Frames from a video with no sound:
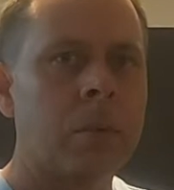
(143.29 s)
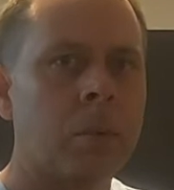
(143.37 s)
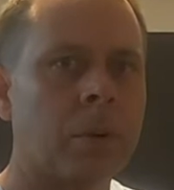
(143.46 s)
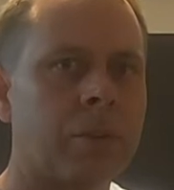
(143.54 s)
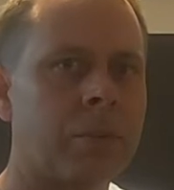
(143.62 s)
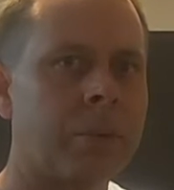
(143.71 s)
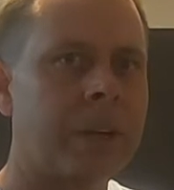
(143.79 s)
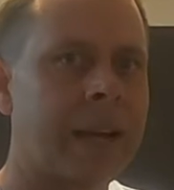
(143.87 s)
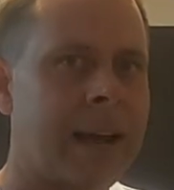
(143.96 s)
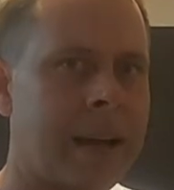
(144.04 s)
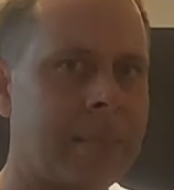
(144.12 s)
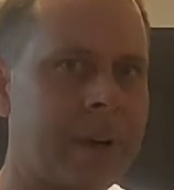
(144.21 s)
What's really
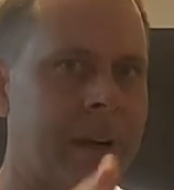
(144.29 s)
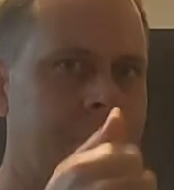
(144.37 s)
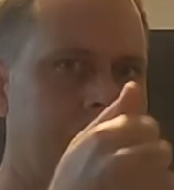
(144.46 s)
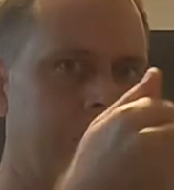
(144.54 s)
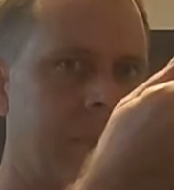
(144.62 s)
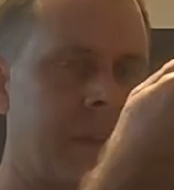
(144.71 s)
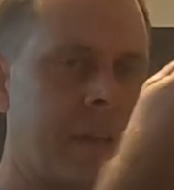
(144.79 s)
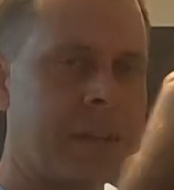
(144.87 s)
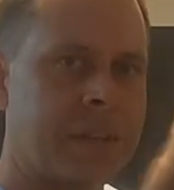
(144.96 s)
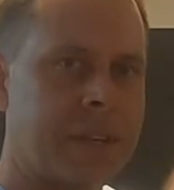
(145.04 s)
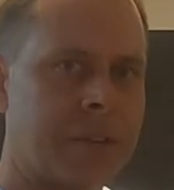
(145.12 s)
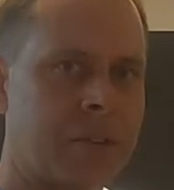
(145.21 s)
happening
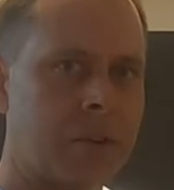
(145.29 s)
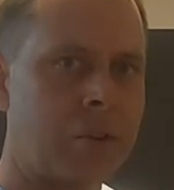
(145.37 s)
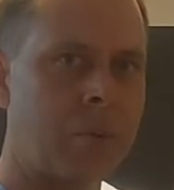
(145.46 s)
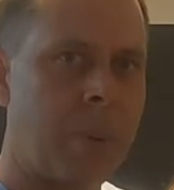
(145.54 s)
is there's two